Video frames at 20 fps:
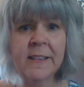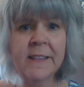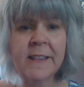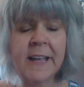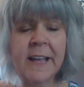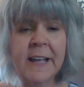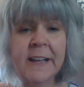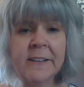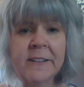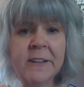
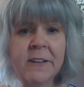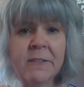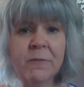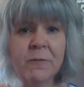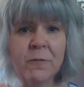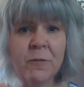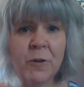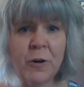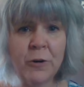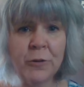that
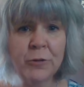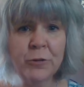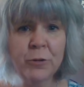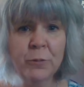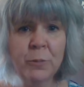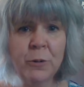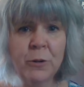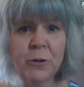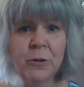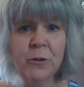
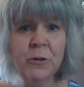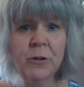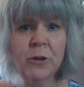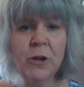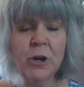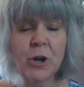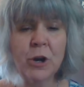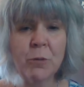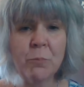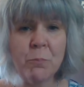vulnerable
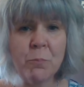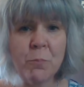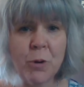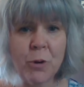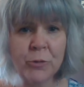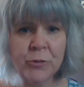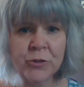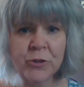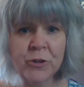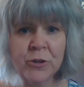
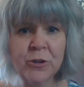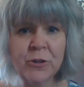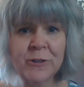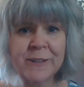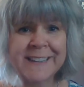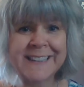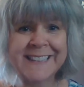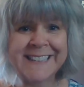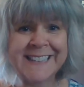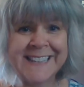emotional
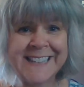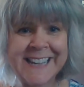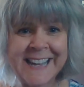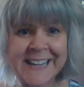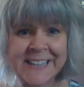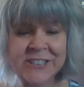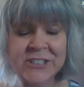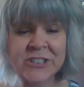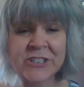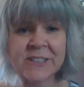
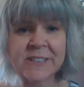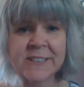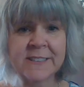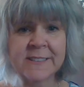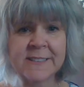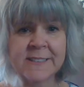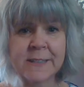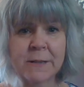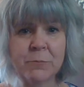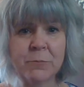connection to
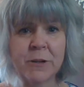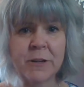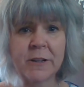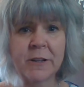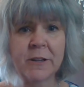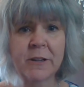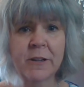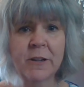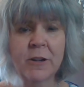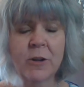
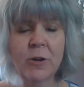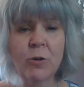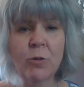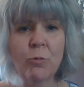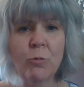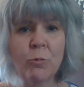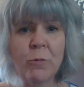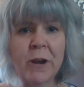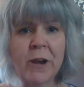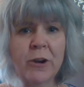someone
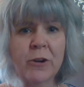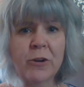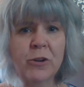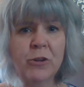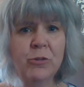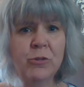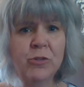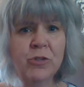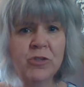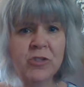where
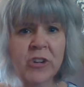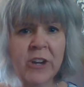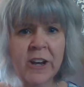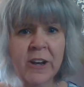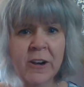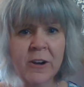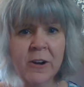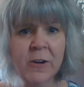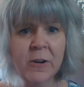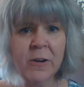you
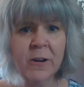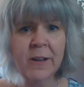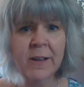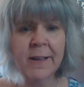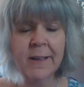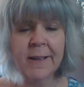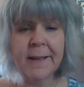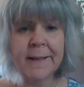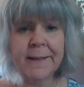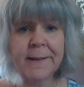share
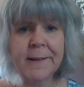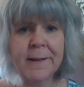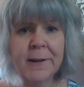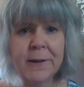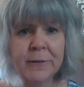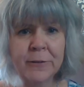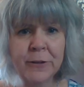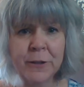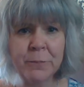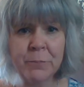an
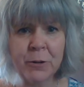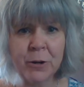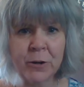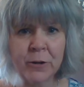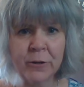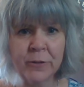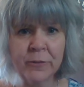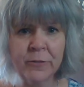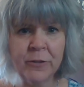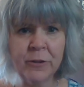ugly
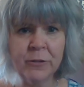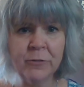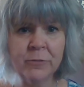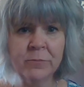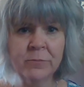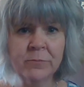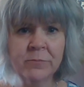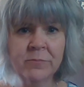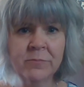part of you?